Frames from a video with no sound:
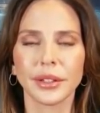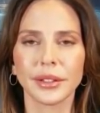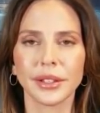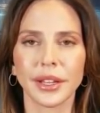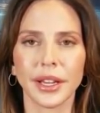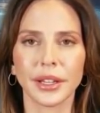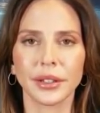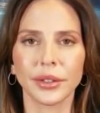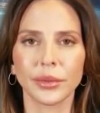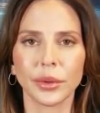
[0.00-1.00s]
Today,
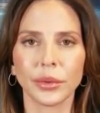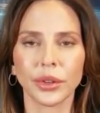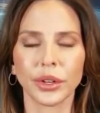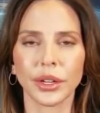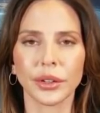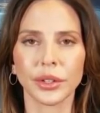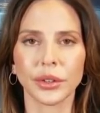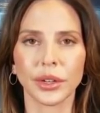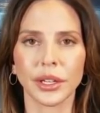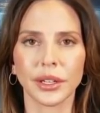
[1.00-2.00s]
we will learn how to
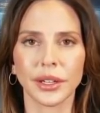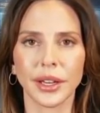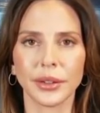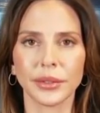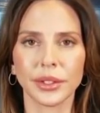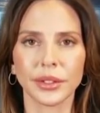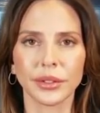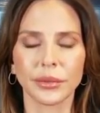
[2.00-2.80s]
create an account,